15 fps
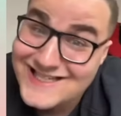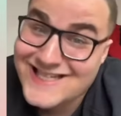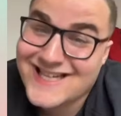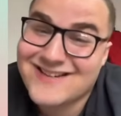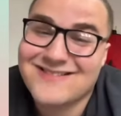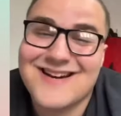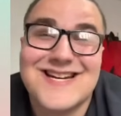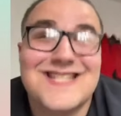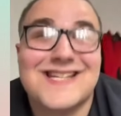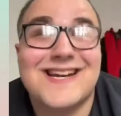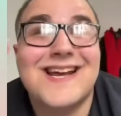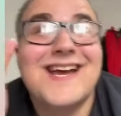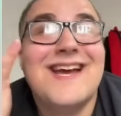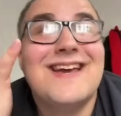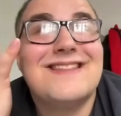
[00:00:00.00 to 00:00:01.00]
generation.
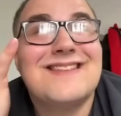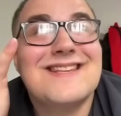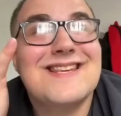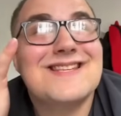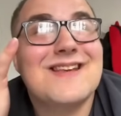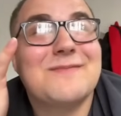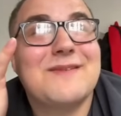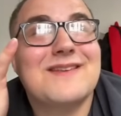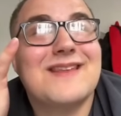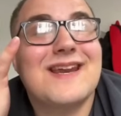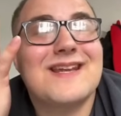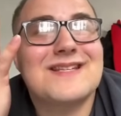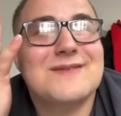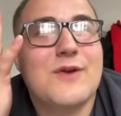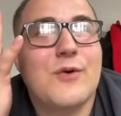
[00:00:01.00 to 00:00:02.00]
This is something that
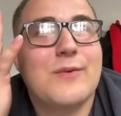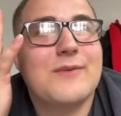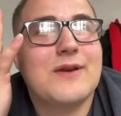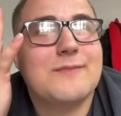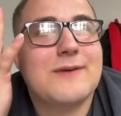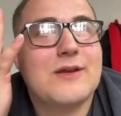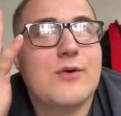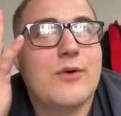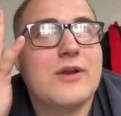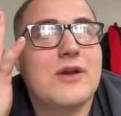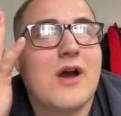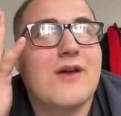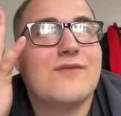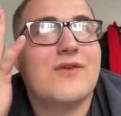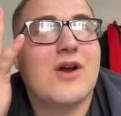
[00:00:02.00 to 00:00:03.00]
has been going
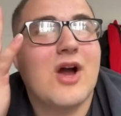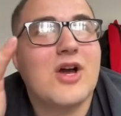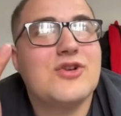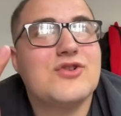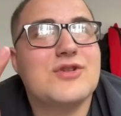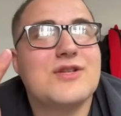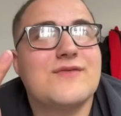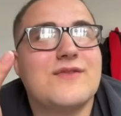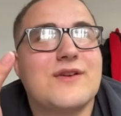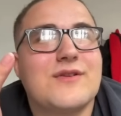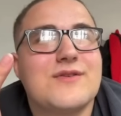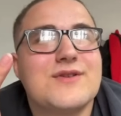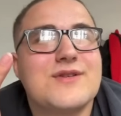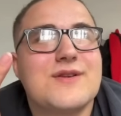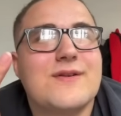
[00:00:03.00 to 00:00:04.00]
on for hundreds of
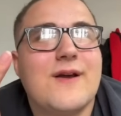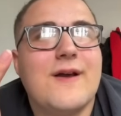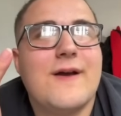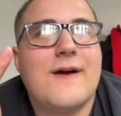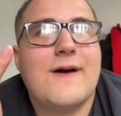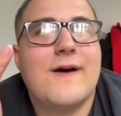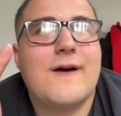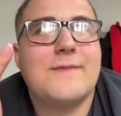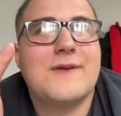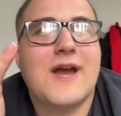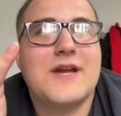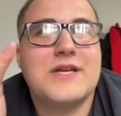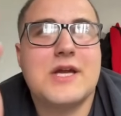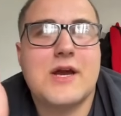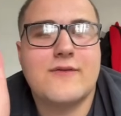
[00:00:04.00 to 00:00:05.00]
years. The
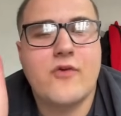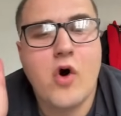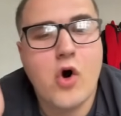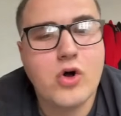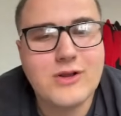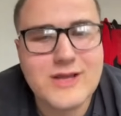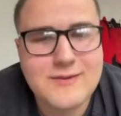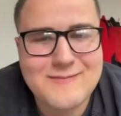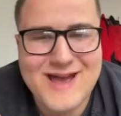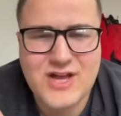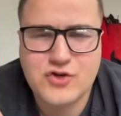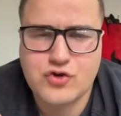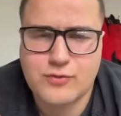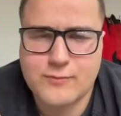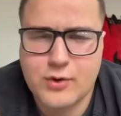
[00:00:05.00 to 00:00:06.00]
idea of holy
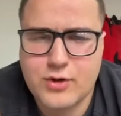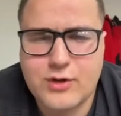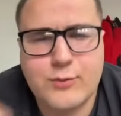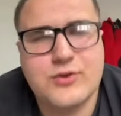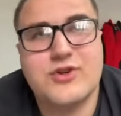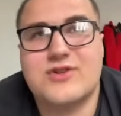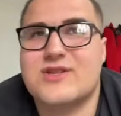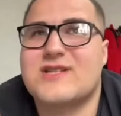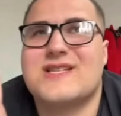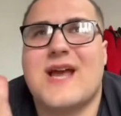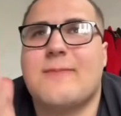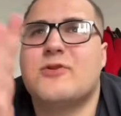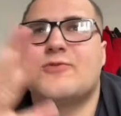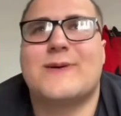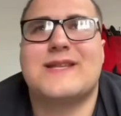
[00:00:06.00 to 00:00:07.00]
matrimony, which is
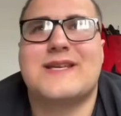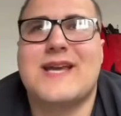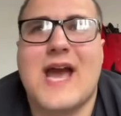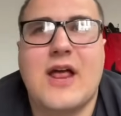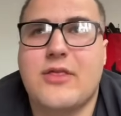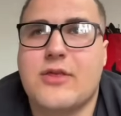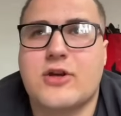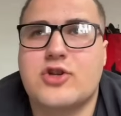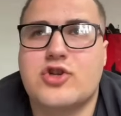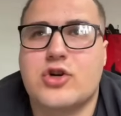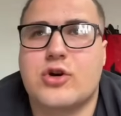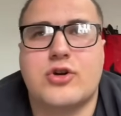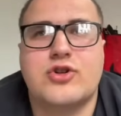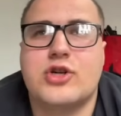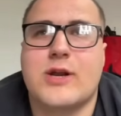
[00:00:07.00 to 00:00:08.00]
established by the Catholic
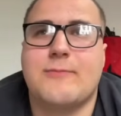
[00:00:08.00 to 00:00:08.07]
Church,